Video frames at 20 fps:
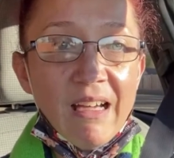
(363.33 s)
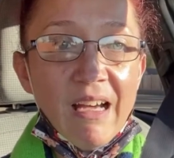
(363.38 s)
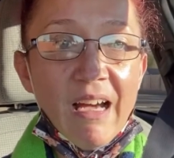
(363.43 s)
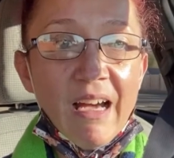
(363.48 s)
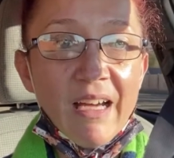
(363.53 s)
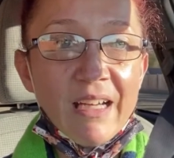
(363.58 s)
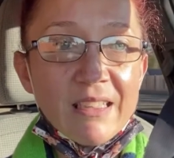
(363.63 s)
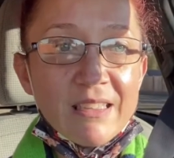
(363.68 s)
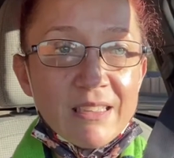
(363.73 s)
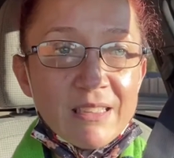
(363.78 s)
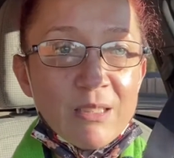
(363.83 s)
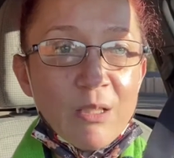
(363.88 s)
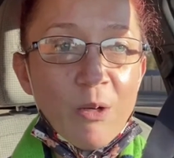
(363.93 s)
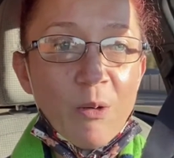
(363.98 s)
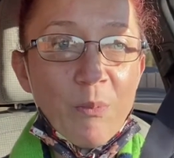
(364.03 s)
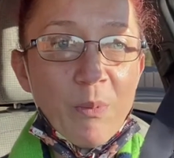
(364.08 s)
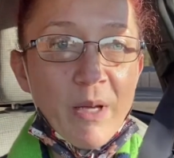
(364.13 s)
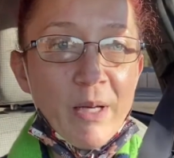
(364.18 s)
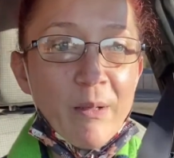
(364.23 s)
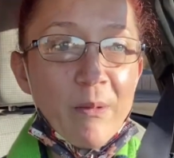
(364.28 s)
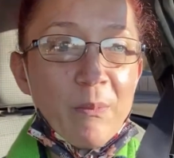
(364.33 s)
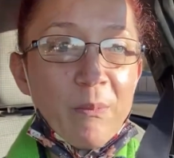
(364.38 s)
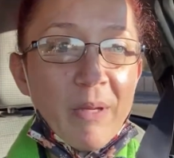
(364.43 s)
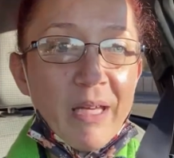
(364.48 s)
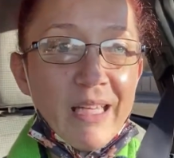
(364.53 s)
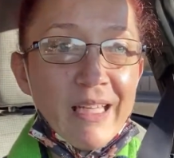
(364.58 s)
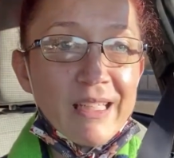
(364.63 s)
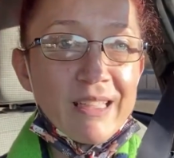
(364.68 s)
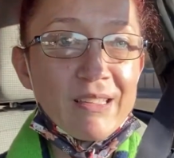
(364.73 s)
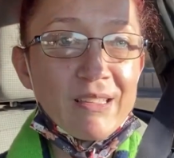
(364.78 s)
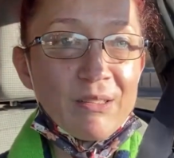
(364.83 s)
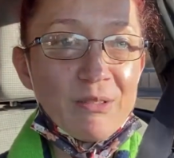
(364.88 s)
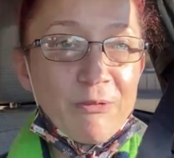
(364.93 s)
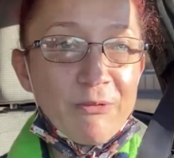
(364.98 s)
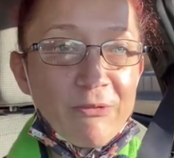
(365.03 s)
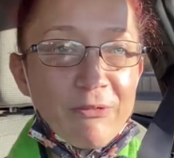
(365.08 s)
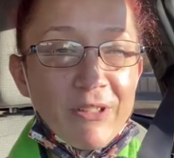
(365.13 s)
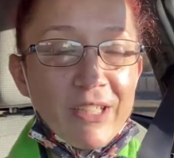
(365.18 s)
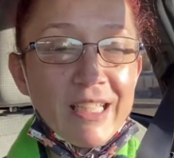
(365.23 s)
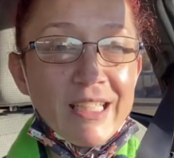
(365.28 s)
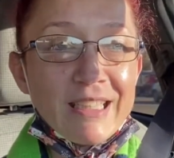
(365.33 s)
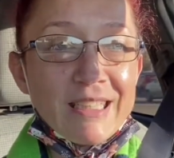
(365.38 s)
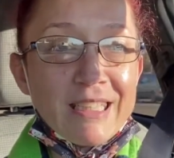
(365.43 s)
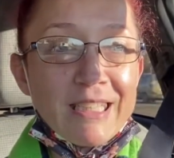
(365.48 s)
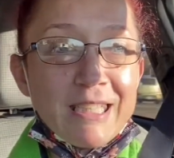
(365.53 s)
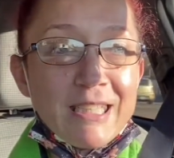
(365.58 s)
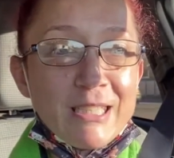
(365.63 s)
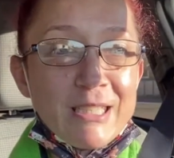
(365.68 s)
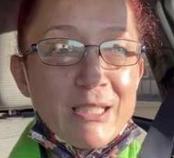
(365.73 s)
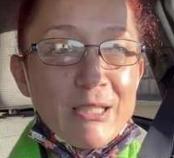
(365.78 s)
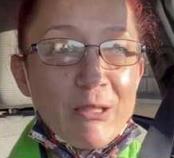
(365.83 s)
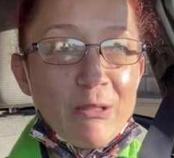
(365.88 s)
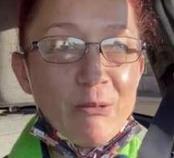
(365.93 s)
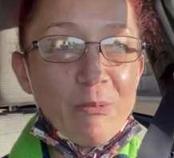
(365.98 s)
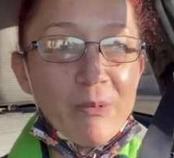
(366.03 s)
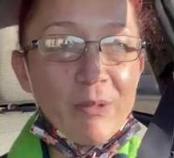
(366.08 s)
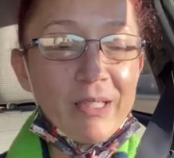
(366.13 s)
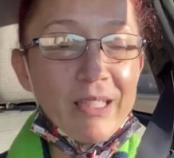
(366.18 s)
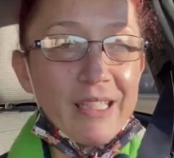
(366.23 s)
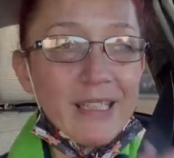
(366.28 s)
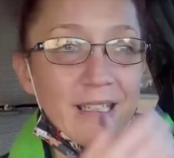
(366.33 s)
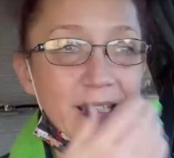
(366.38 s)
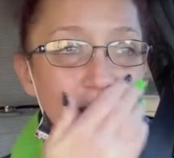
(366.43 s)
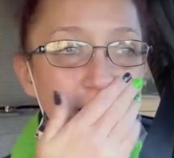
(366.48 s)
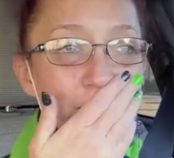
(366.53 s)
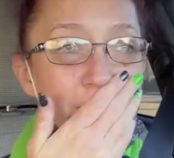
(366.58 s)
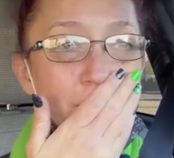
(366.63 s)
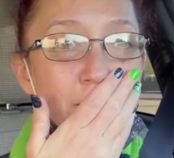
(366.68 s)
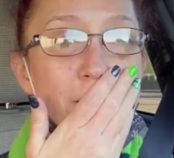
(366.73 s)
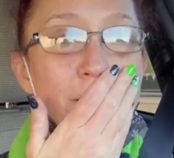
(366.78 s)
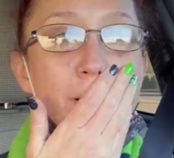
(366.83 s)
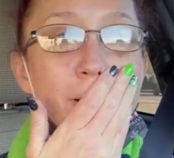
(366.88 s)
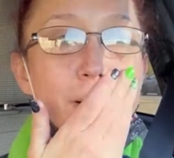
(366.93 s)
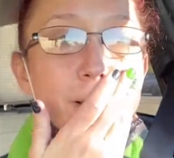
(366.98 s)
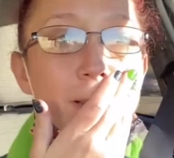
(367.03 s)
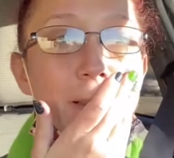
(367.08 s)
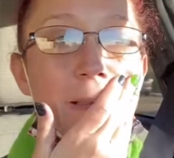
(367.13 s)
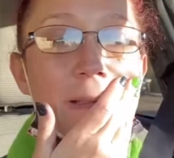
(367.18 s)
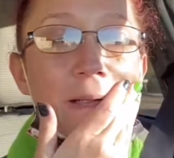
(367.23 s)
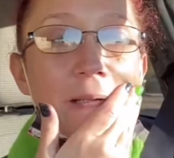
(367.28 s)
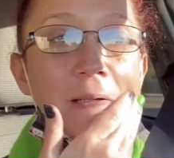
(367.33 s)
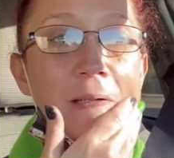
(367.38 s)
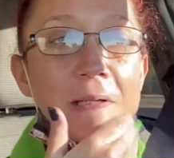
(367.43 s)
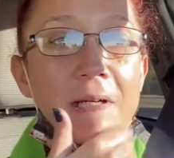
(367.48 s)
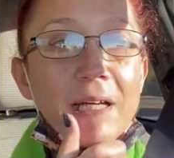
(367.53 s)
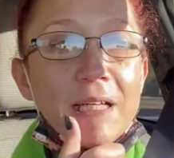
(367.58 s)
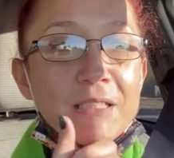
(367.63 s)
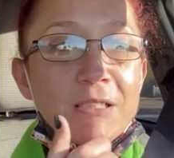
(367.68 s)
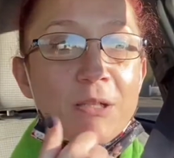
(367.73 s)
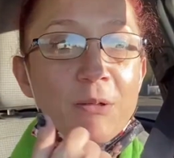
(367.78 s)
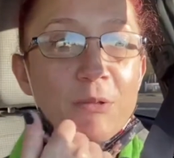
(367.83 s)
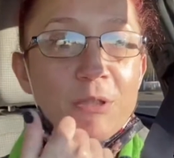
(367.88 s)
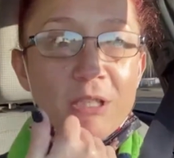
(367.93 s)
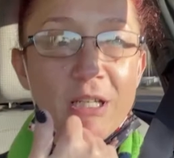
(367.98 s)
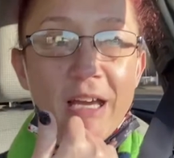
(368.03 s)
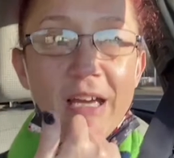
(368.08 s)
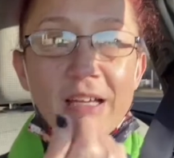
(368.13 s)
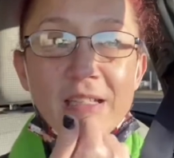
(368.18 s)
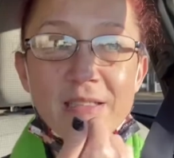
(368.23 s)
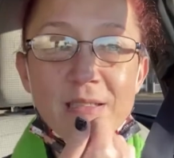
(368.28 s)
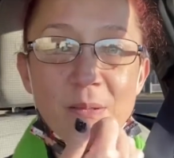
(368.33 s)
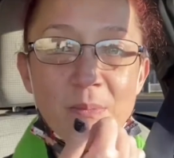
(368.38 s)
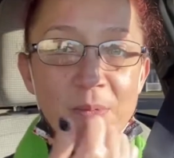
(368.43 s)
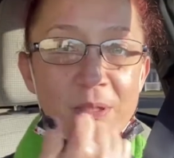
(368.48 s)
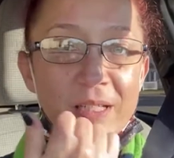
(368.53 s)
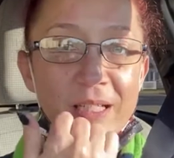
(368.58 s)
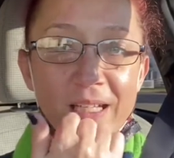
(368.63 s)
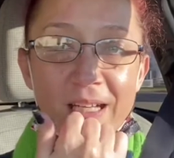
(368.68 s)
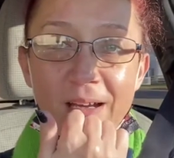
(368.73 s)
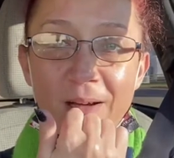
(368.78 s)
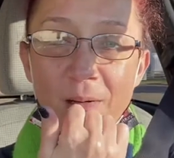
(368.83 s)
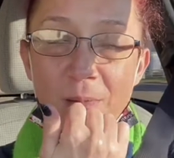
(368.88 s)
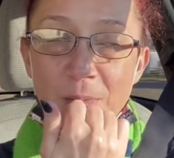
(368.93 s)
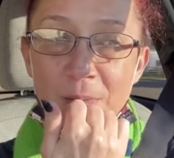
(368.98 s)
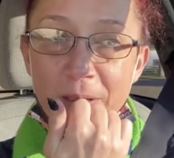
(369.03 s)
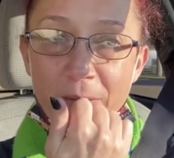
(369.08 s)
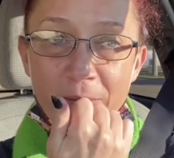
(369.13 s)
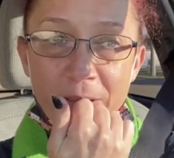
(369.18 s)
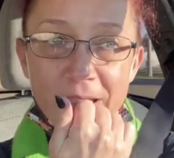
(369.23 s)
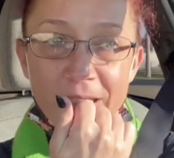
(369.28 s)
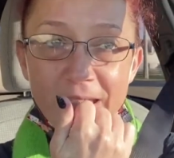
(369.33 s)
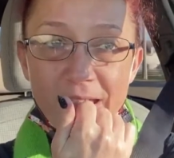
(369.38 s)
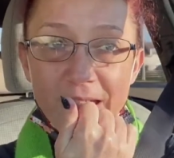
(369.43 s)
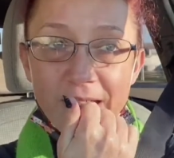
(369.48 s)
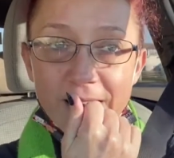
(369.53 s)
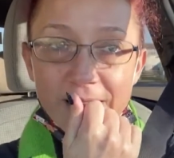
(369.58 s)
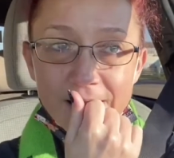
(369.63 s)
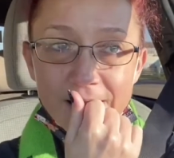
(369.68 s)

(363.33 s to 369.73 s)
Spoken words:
I just hope I don't make it look freaking stupid. Oh gosh, I wish I had somebody to help me with it.